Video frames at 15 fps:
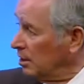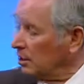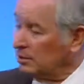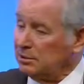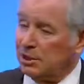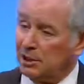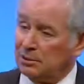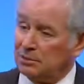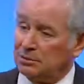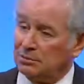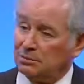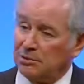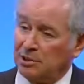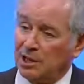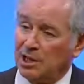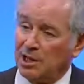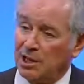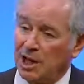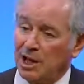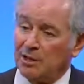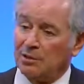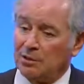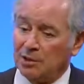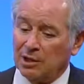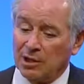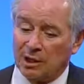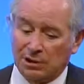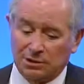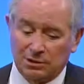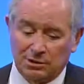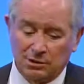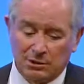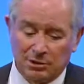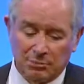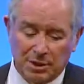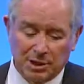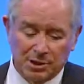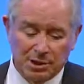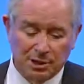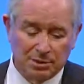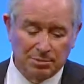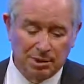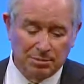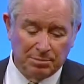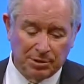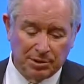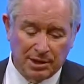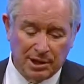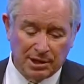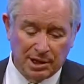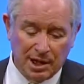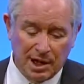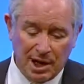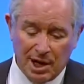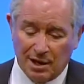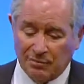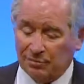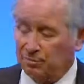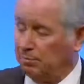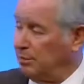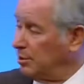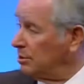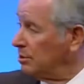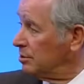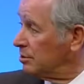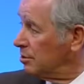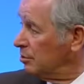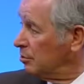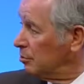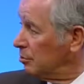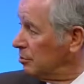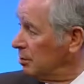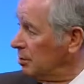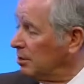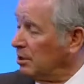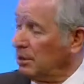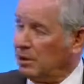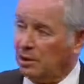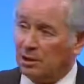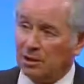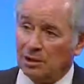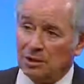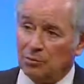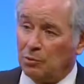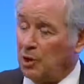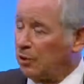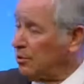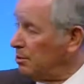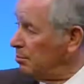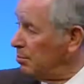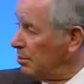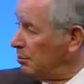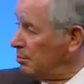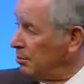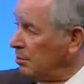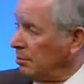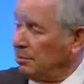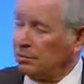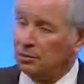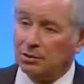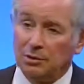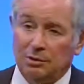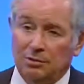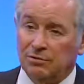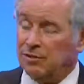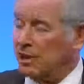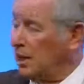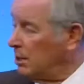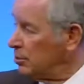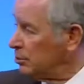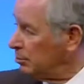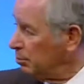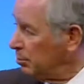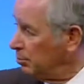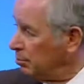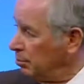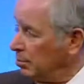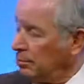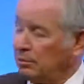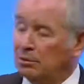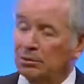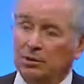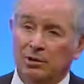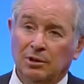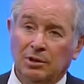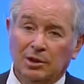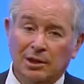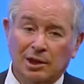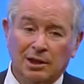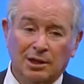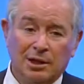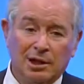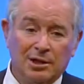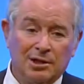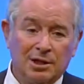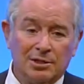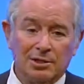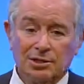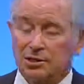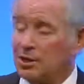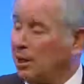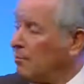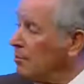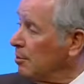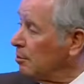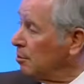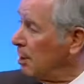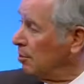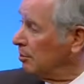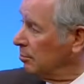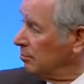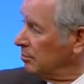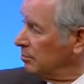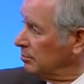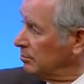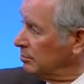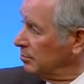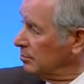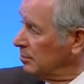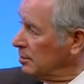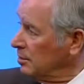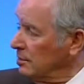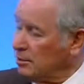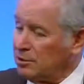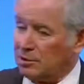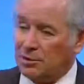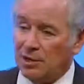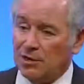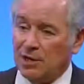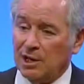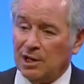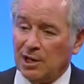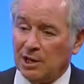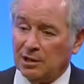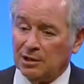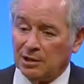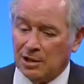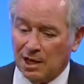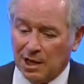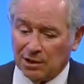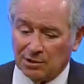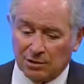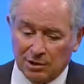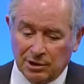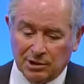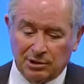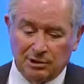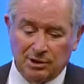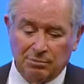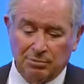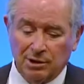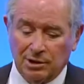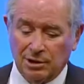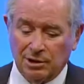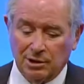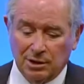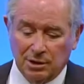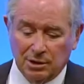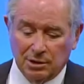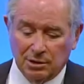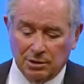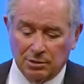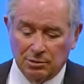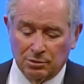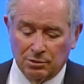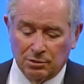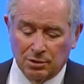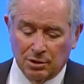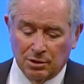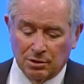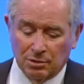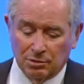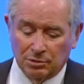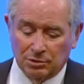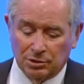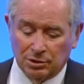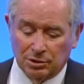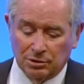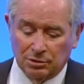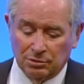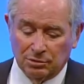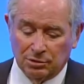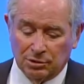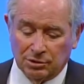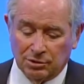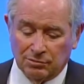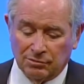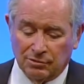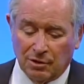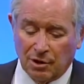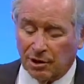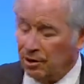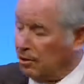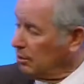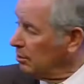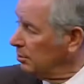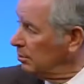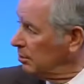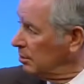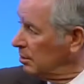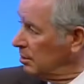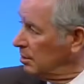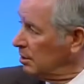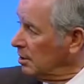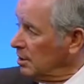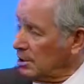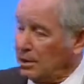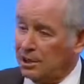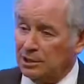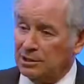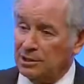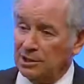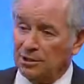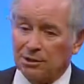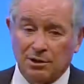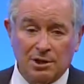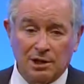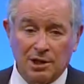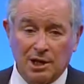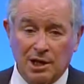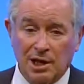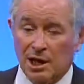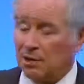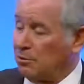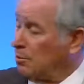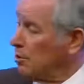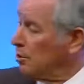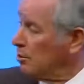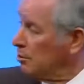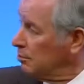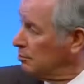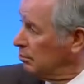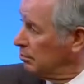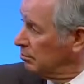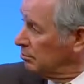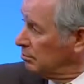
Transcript: and when they get angry at domestic people like they have, business community, wealthy people, financial people, it doesn't solve their problem. So then they get angry at somebody who's a foreigner, and I said, they're going to get angry at you,